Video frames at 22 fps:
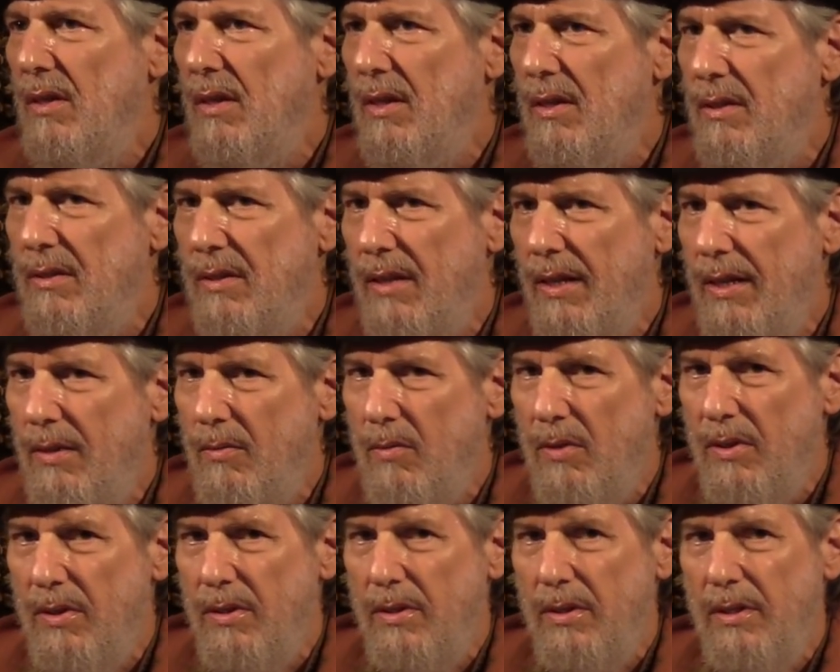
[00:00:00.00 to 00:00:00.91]
And they
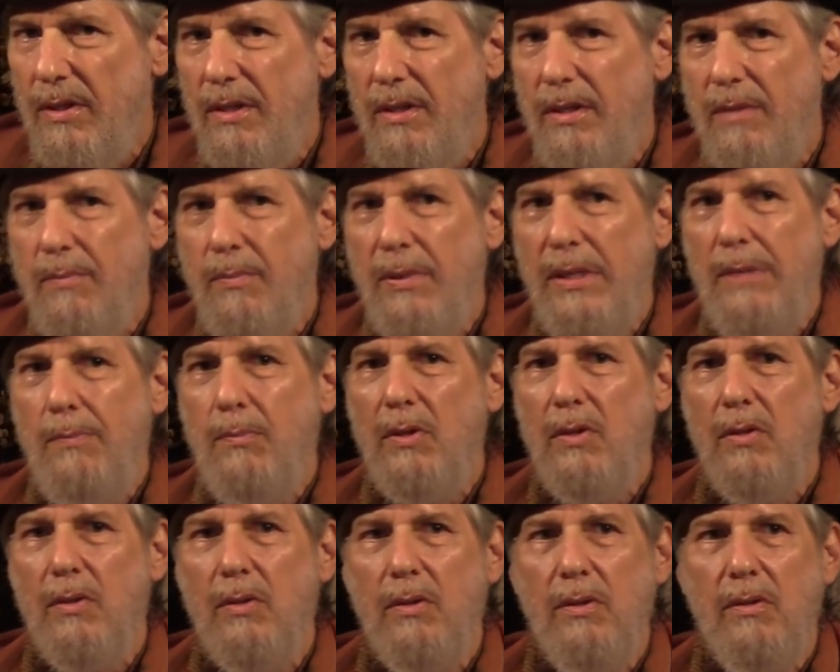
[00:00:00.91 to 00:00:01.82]
were the
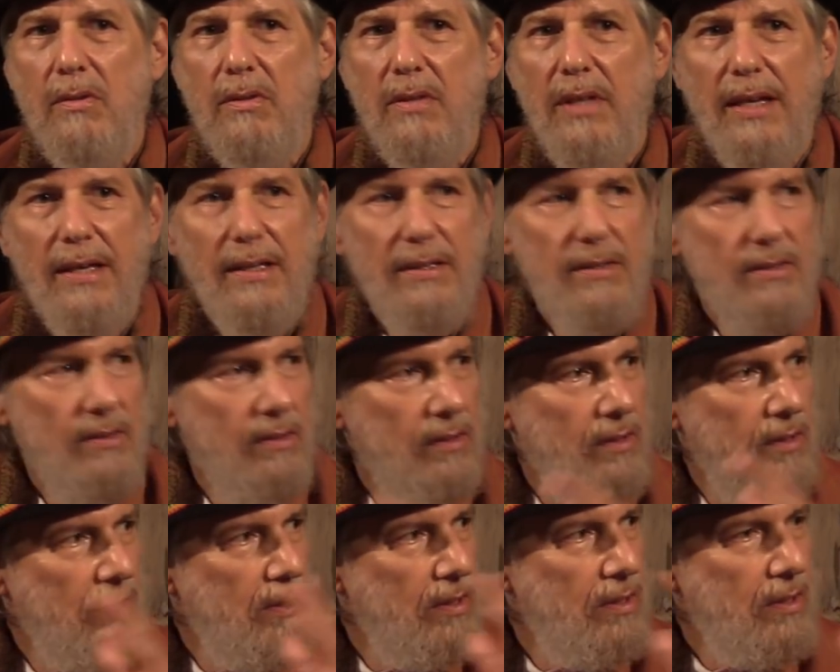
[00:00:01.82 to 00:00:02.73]
people who
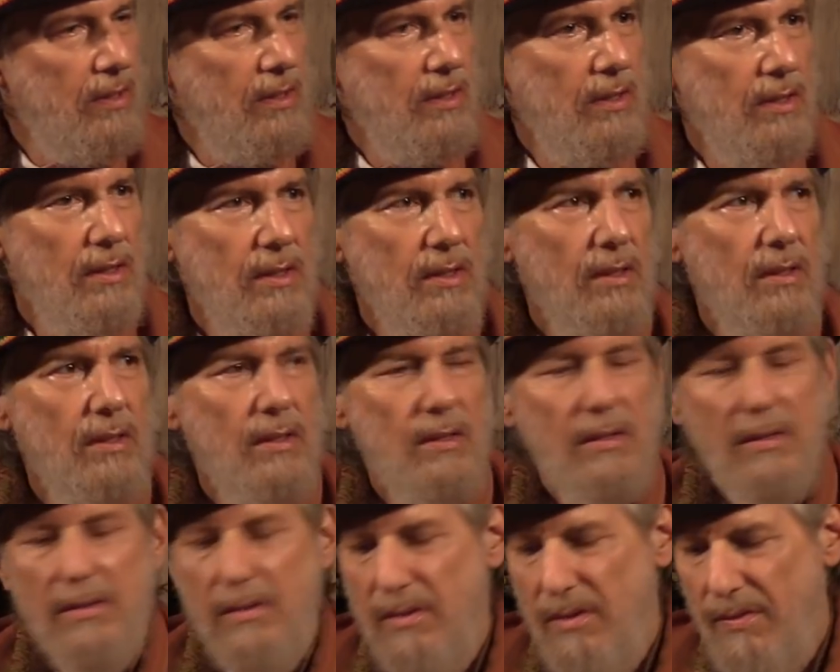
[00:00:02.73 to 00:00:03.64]
then
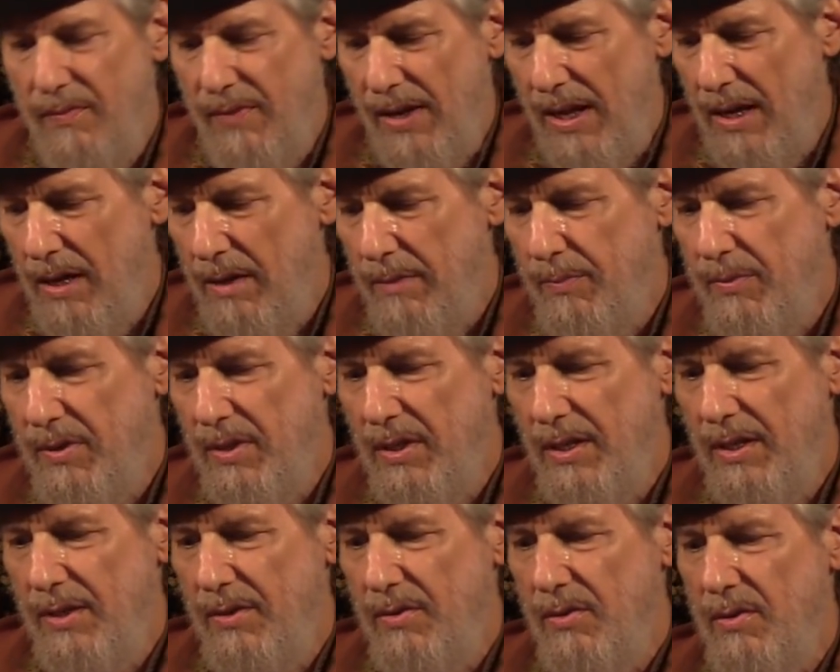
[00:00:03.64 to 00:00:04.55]
developed
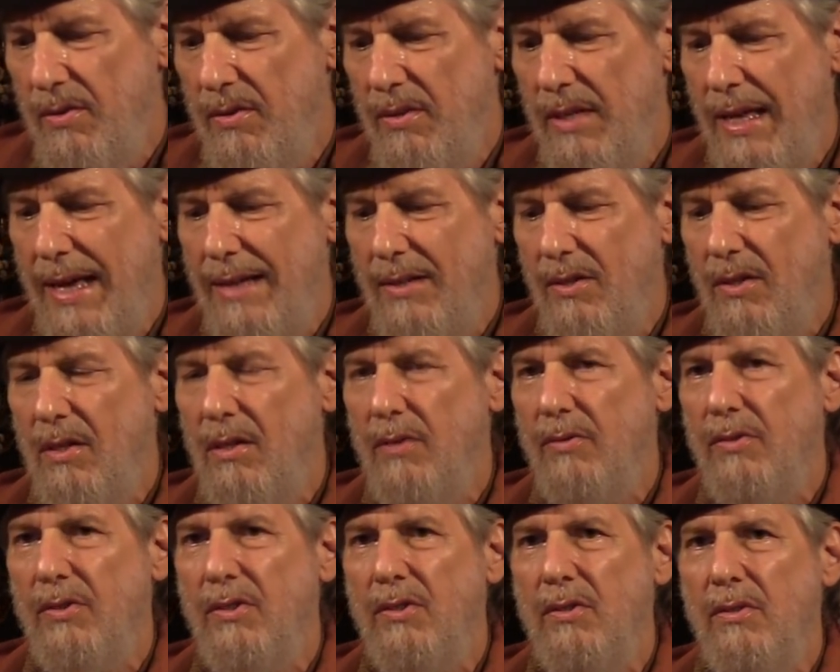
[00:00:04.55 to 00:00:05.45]
into that
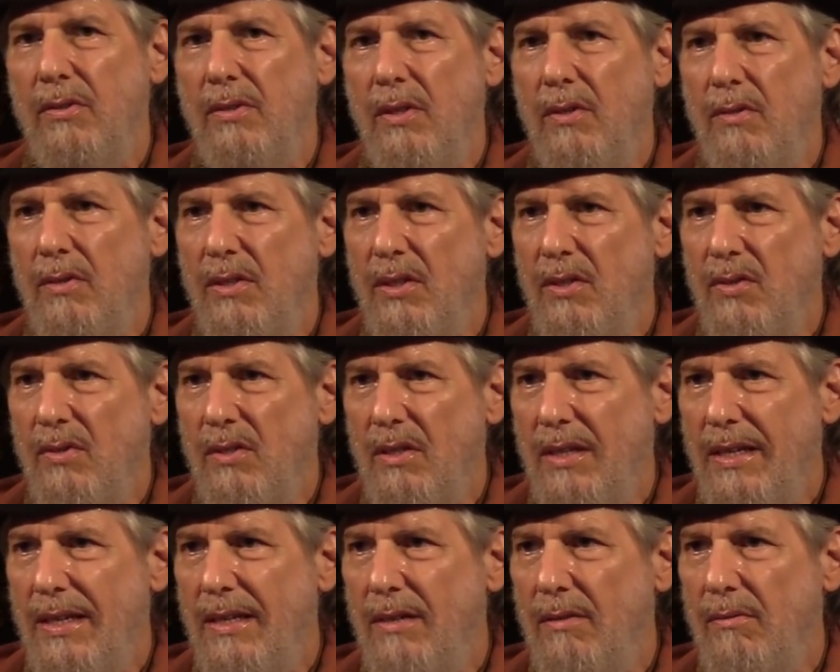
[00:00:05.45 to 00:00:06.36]
culture known as
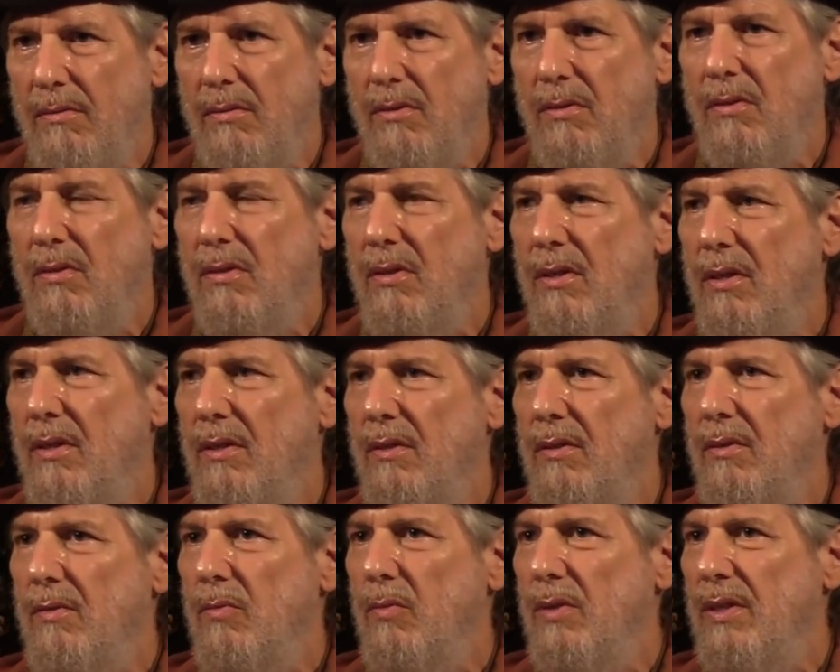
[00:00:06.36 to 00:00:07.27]
the Celts,
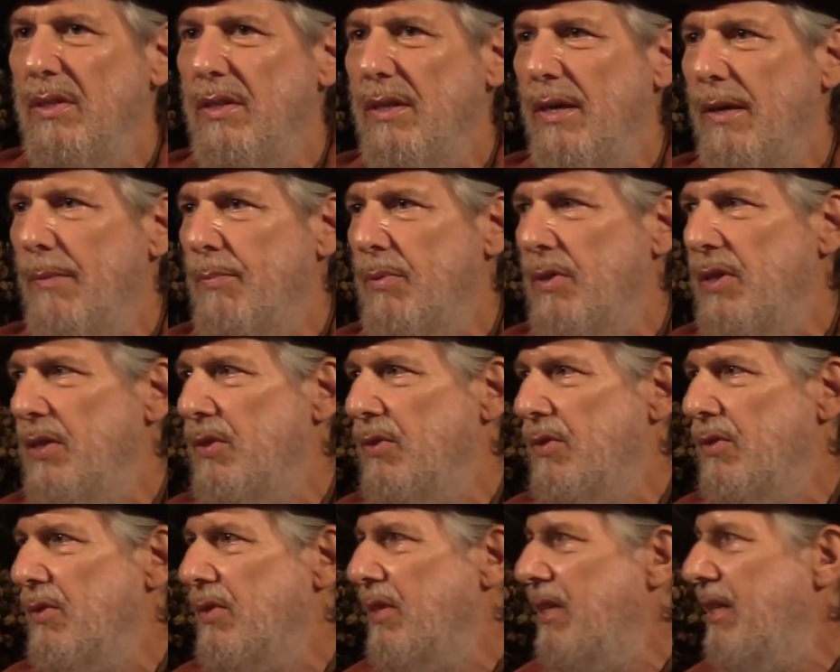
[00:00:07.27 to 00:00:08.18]
and with their
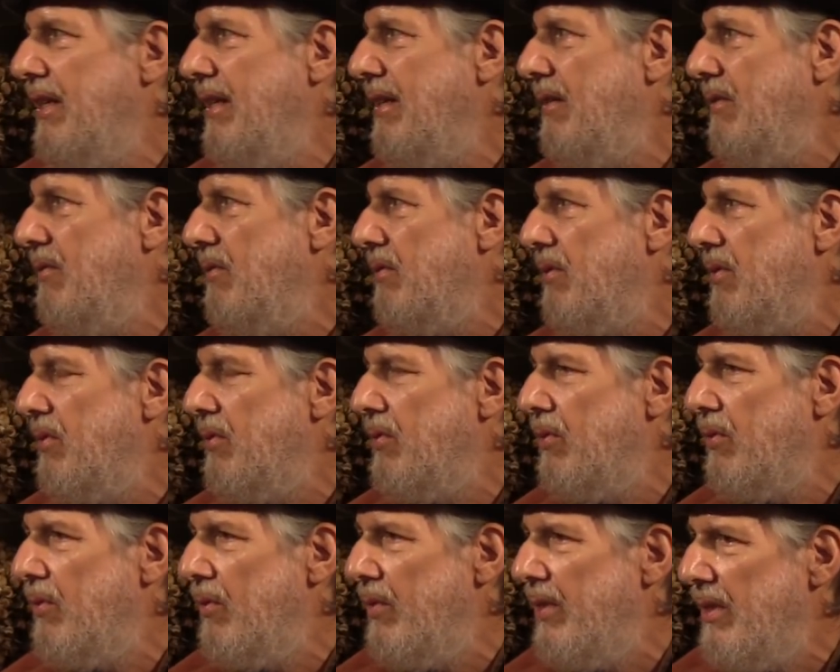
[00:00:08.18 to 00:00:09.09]
priest kings, the
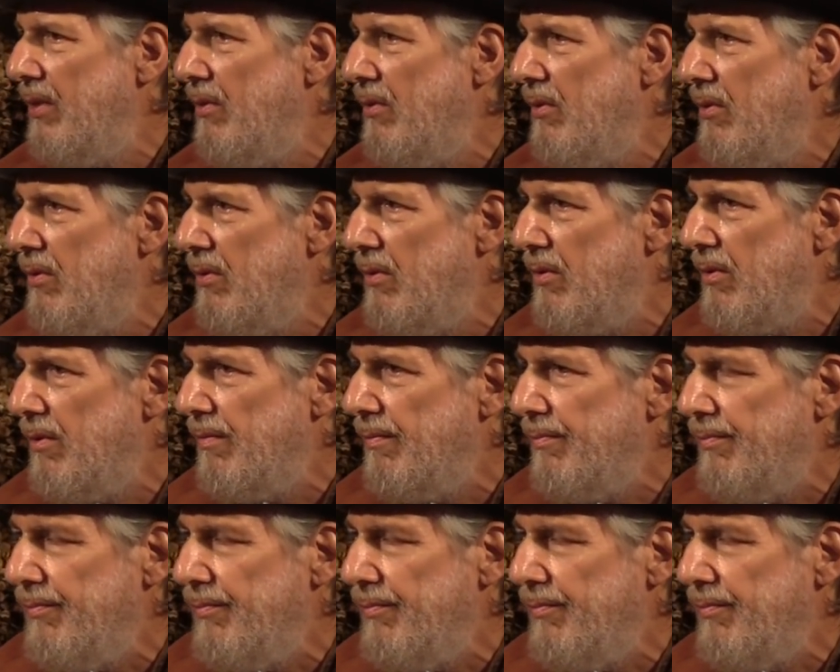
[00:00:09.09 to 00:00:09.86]
Druids.